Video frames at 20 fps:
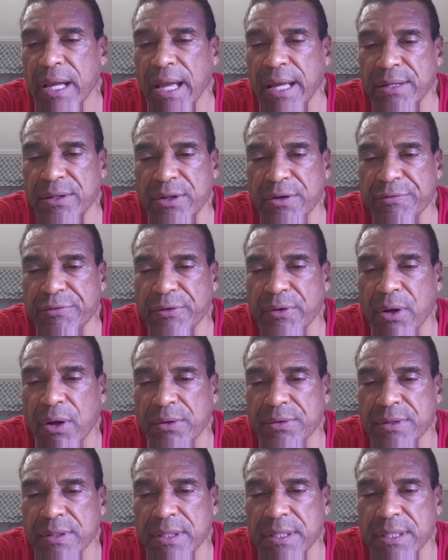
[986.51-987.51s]
and
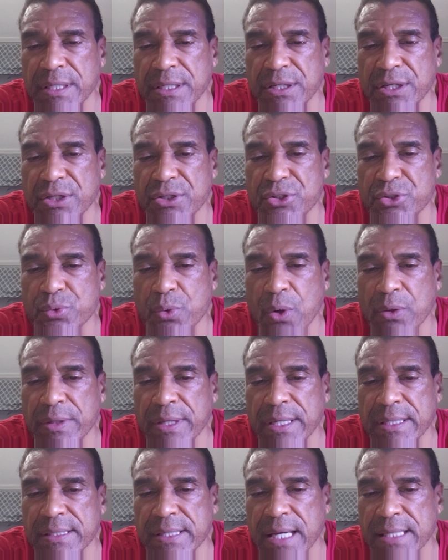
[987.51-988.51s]
difficulty in
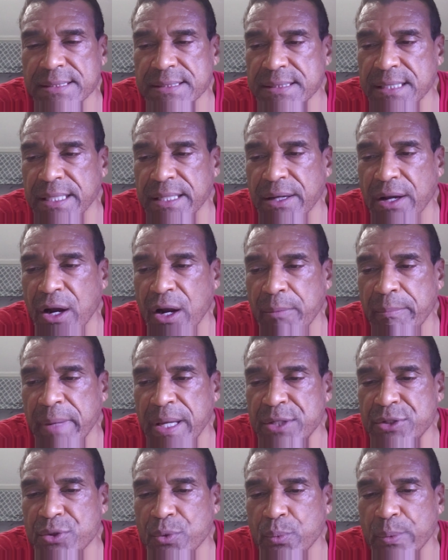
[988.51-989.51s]
controlling testing are
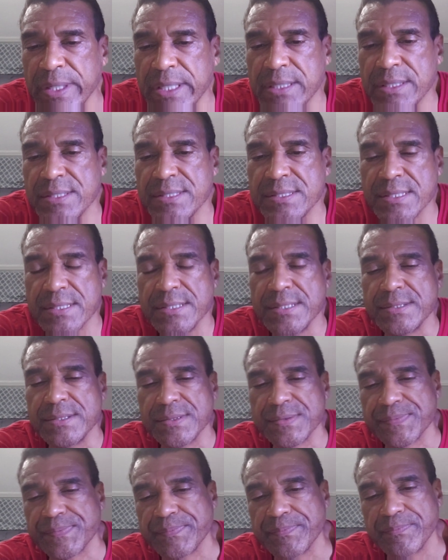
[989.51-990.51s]
major
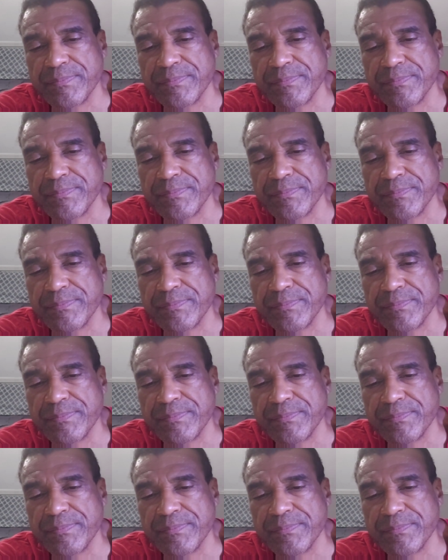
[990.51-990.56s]
weaknesses.